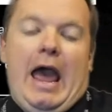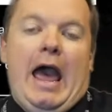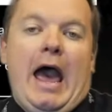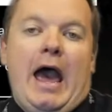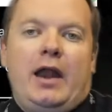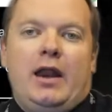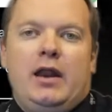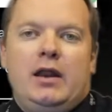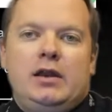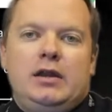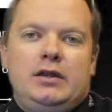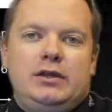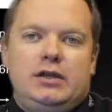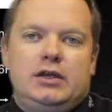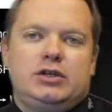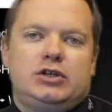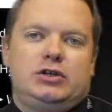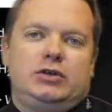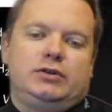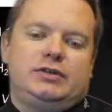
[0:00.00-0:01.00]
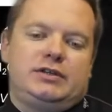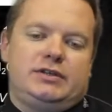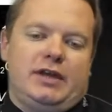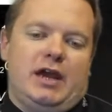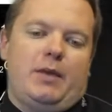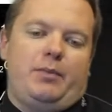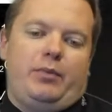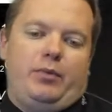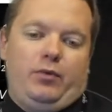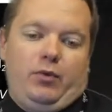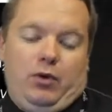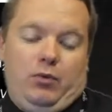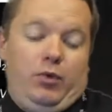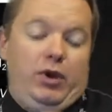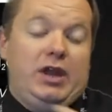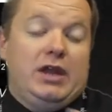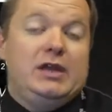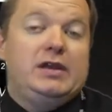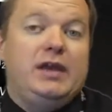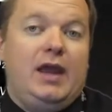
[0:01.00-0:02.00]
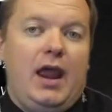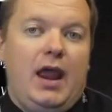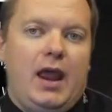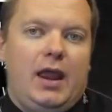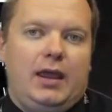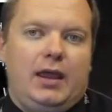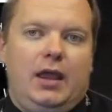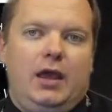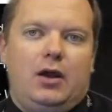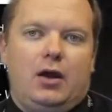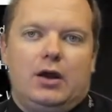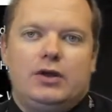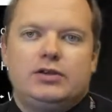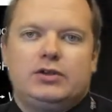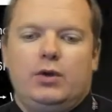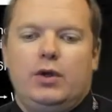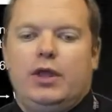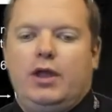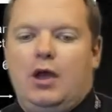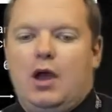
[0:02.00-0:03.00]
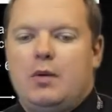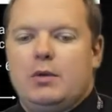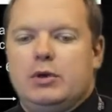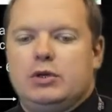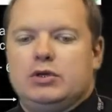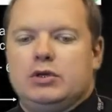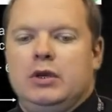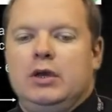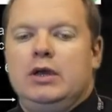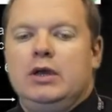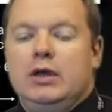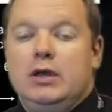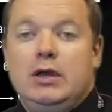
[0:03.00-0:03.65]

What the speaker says: added an additional step we can take in our stoichiometry.